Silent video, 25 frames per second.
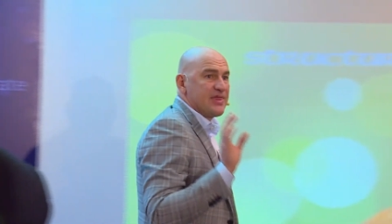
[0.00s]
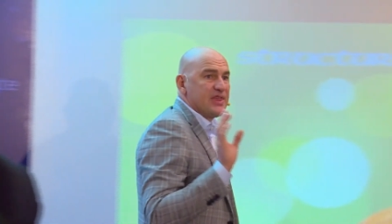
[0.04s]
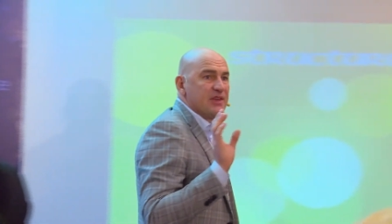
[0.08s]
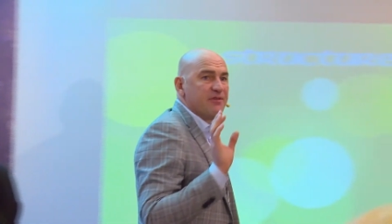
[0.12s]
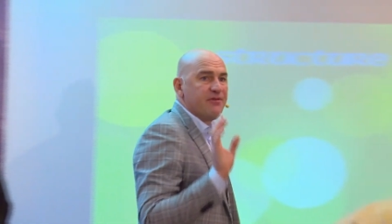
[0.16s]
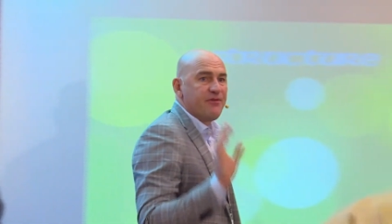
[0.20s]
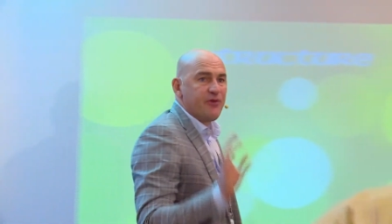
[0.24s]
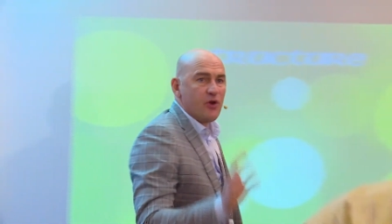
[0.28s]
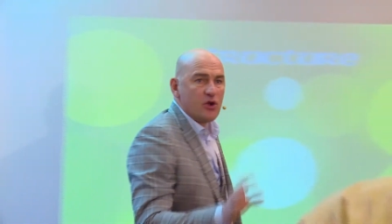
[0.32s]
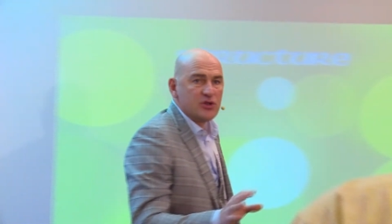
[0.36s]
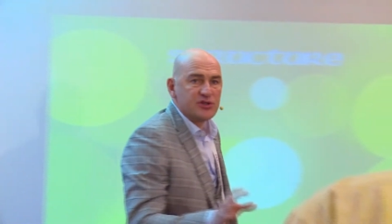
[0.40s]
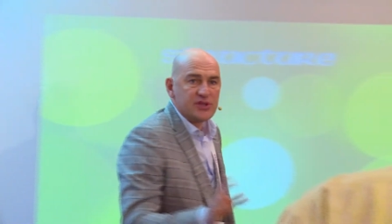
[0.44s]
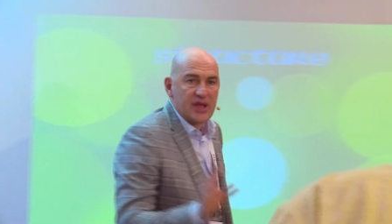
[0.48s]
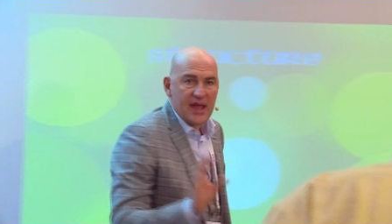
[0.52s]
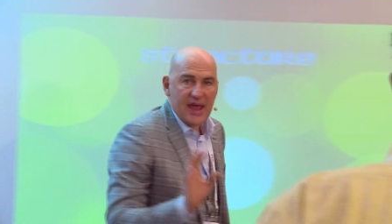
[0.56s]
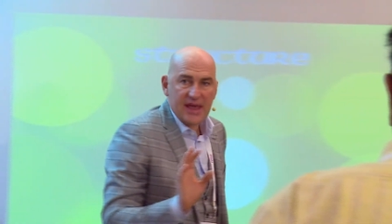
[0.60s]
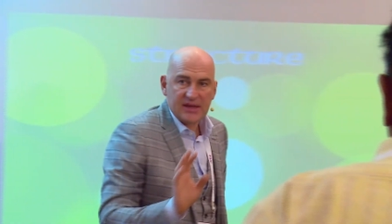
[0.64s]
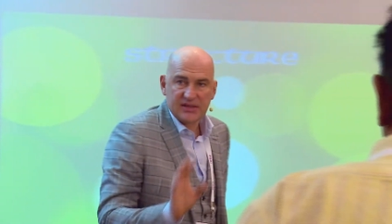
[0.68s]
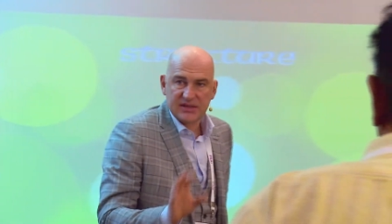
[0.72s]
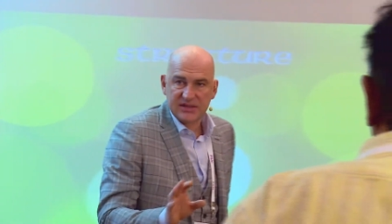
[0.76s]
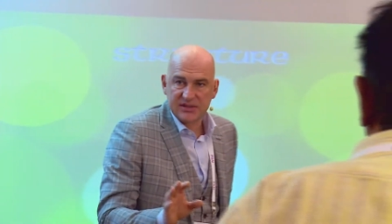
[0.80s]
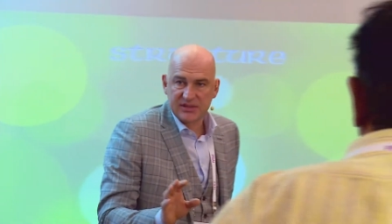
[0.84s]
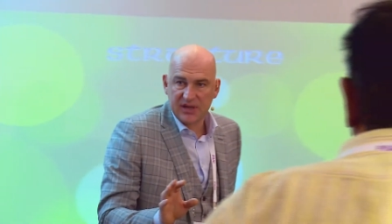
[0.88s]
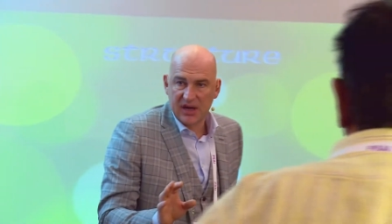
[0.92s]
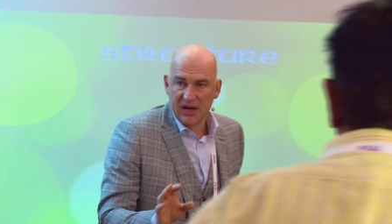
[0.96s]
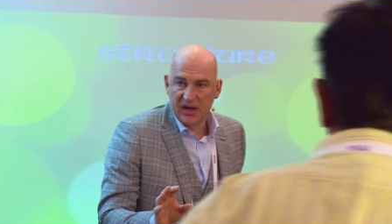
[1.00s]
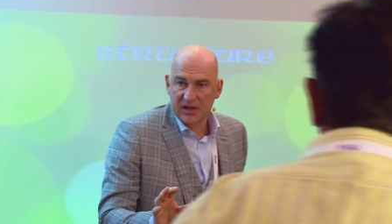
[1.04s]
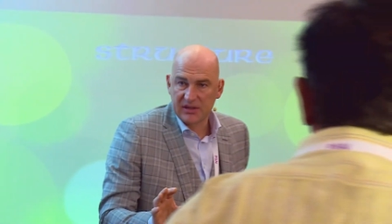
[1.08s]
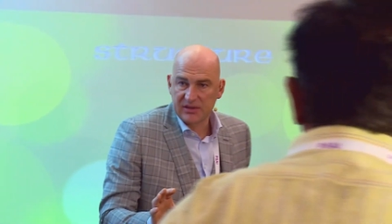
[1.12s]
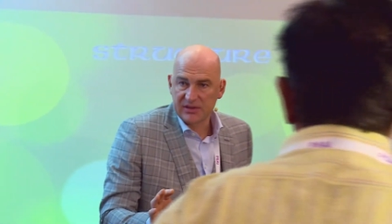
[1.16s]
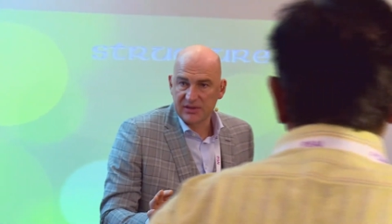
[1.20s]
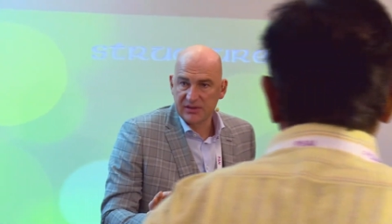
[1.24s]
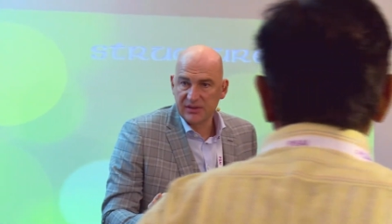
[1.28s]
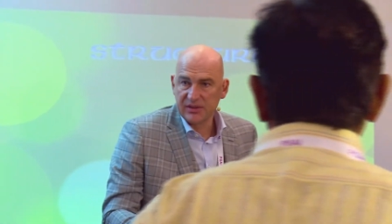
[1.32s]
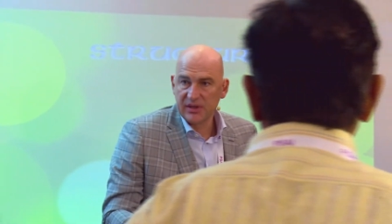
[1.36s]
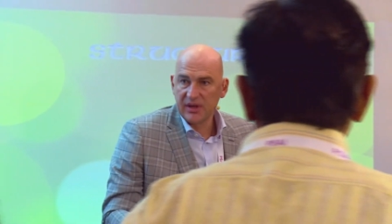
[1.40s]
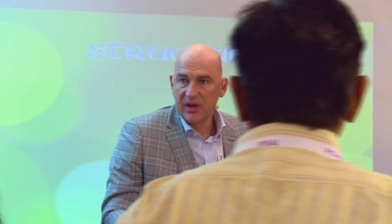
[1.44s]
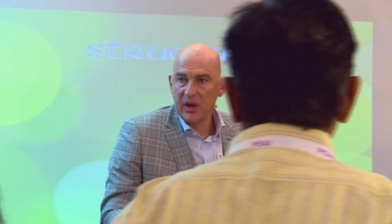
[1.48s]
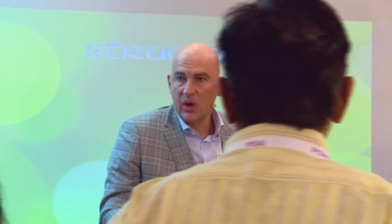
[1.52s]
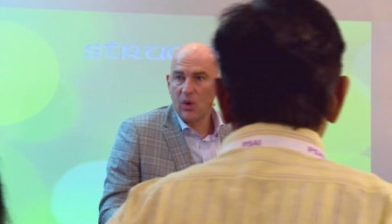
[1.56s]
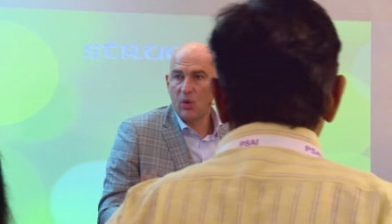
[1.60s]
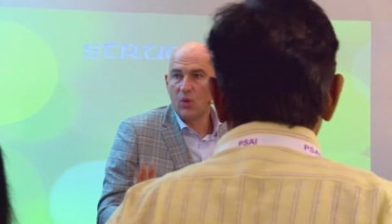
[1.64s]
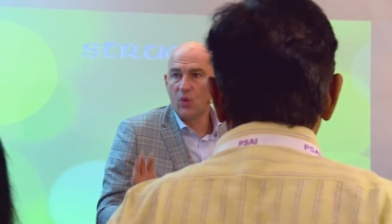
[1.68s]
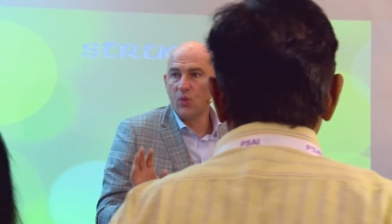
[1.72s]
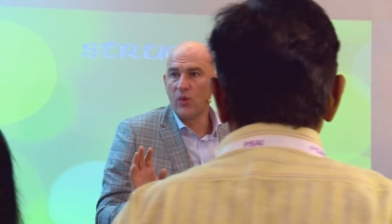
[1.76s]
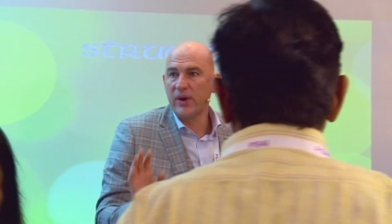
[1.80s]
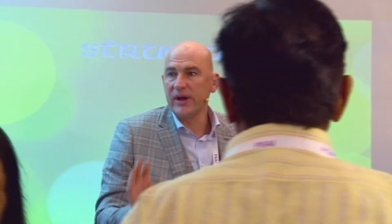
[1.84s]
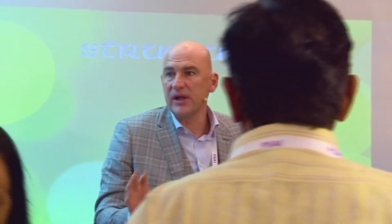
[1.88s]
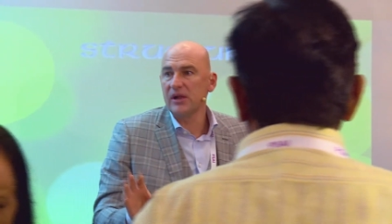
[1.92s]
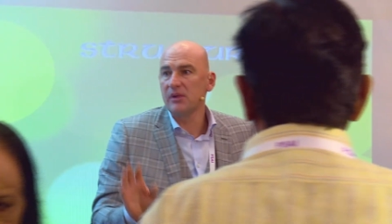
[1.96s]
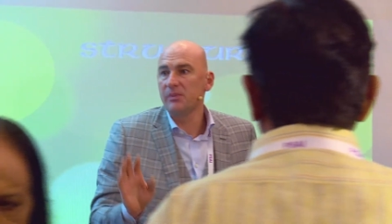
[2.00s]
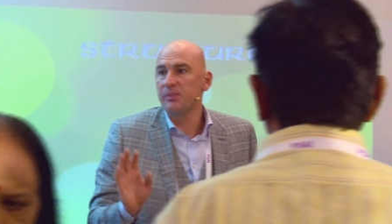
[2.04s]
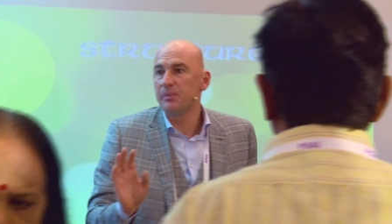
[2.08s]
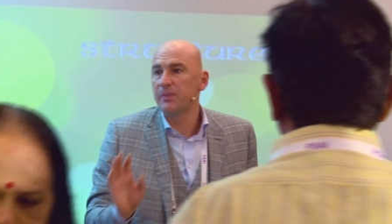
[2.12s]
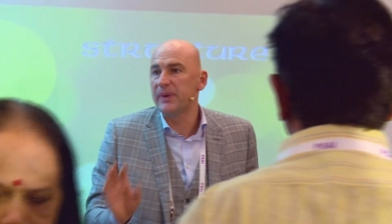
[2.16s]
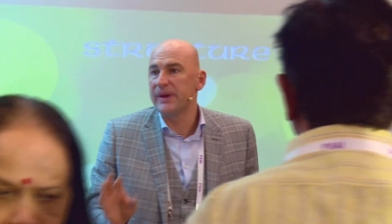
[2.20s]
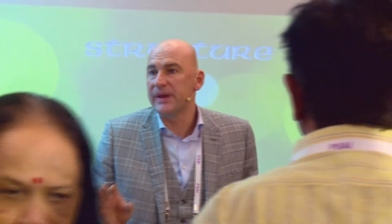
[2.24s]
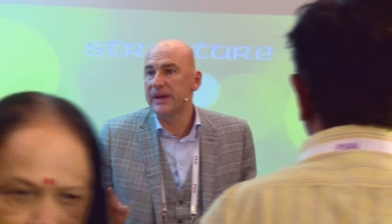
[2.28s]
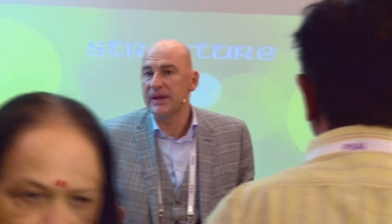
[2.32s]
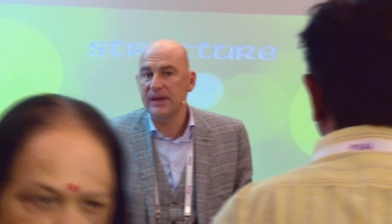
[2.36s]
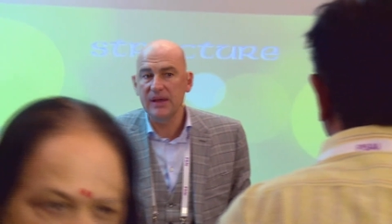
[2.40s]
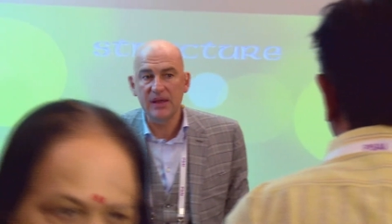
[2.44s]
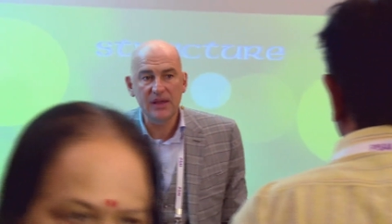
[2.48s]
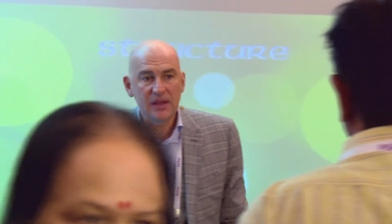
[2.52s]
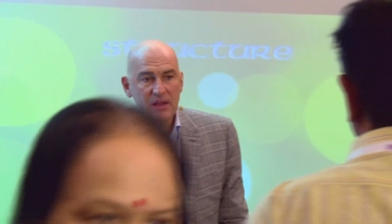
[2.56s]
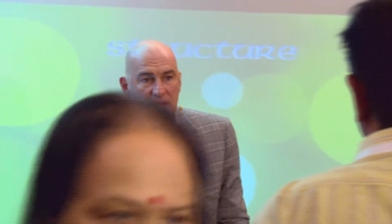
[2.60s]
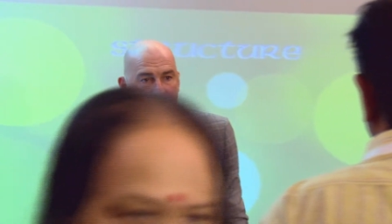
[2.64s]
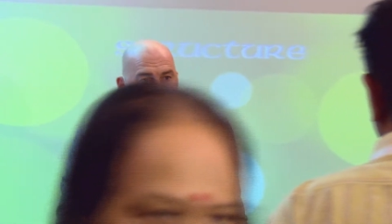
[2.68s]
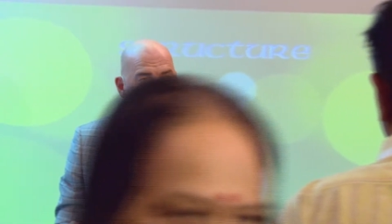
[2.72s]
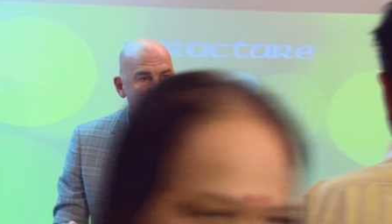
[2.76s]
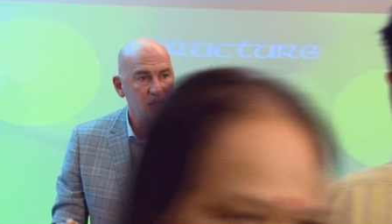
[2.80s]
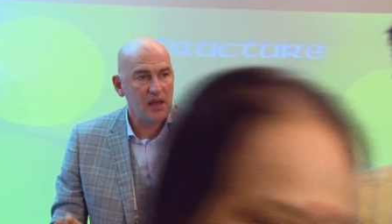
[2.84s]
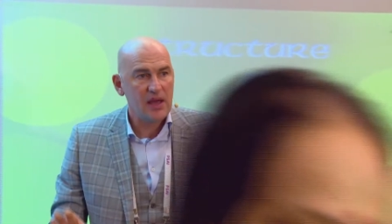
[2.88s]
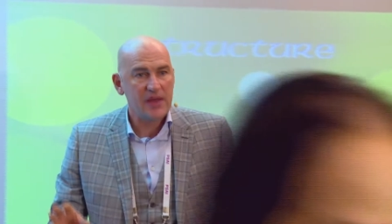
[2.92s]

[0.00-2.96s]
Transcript: The first exercise will be